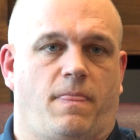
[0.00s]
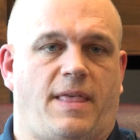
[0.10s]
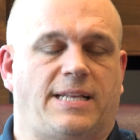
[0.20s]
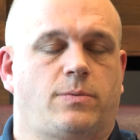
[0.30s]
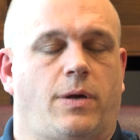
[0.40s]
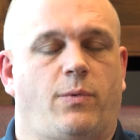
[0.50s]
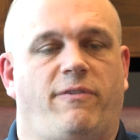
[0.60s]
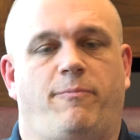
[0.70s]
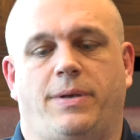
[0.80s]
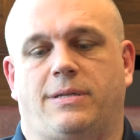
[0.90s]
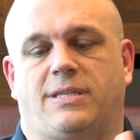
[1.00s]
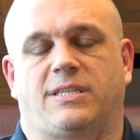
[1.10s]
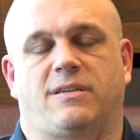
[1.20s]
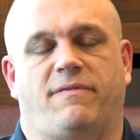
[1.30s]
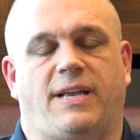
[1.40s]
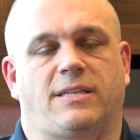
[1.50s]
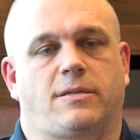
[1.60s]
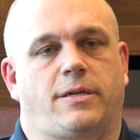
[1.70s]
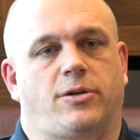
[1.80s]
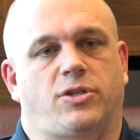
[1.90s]
That's why we've built this
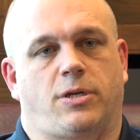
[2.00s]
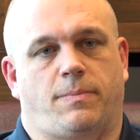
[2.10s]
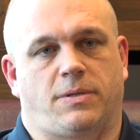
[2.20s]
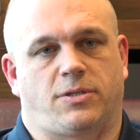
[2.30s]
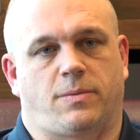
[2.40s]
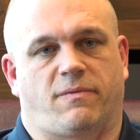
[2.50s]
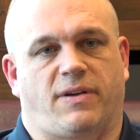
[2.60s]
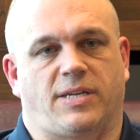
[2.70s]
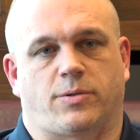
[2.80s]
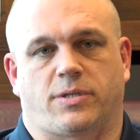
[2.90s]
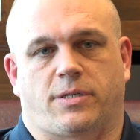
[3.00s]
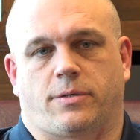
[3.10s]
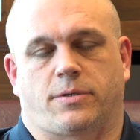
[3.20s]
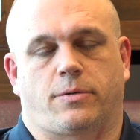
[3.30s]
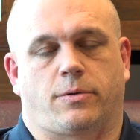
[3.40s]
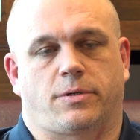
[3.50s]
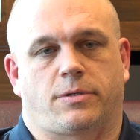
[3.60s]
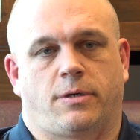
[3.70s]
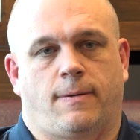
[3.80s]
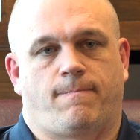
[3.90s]
advanced leadership and supervisory skills
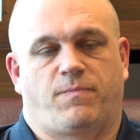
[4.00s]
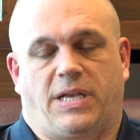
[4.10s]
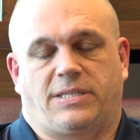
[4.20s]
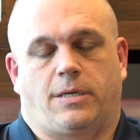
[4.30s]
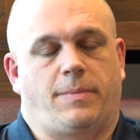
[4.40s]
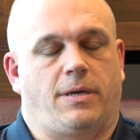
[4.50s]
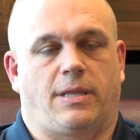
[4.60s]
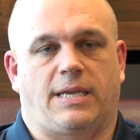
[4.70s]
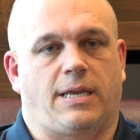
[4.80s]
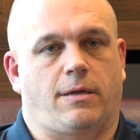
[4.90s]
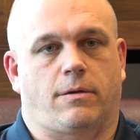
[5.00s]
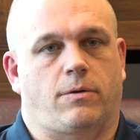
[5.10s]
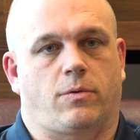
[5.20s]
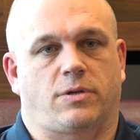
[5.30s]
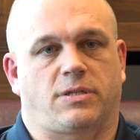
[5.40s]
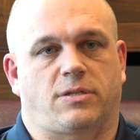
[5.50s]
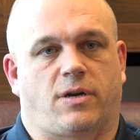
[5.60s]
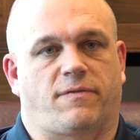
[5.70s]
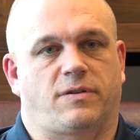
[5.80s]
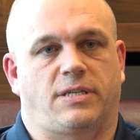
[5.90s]
course. It's going to be unlike any other course that's
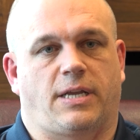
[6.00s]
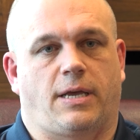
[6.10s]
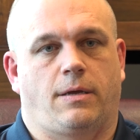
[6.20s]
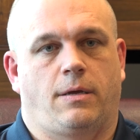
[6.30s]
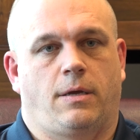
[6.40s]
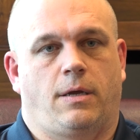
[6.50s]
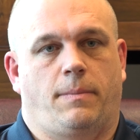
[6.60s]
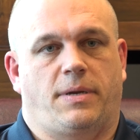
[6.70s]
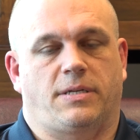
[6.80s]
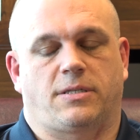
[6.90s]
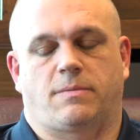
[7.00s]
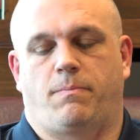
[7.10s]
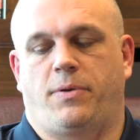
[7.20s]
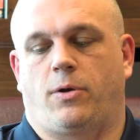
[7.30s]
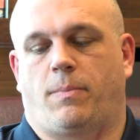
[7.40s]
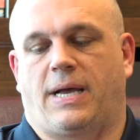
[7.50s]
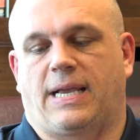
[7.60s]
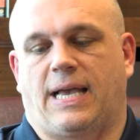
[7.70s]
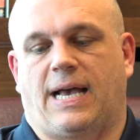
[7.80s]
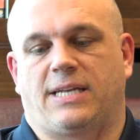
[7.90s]
offered today, because it's built by
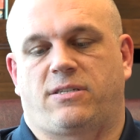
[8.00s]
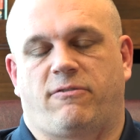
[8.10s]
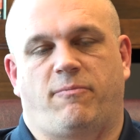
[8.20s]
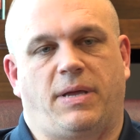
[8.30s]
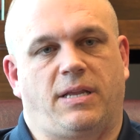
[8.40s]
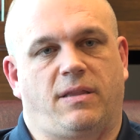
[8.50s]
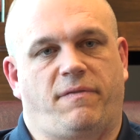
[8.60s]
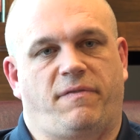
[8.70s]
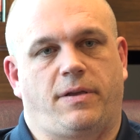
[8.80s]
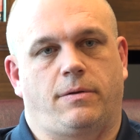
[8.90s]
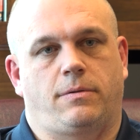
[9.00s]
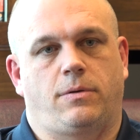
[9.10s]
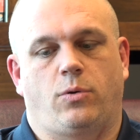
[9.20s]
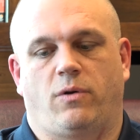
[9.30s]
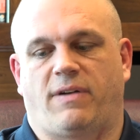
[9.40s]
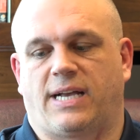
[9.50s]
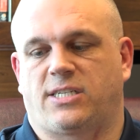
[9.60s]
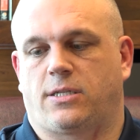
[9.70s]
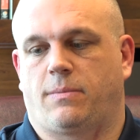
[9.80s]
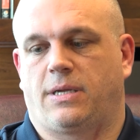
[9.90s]
guys who have been in the field, who have
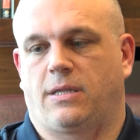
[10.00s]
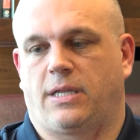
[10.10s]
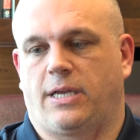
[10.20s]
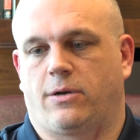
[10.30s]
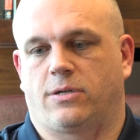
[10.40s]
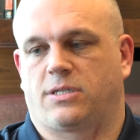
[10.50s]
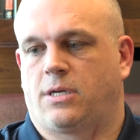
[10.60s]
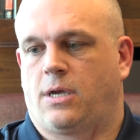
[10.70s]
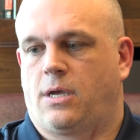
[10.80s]
actually been leaders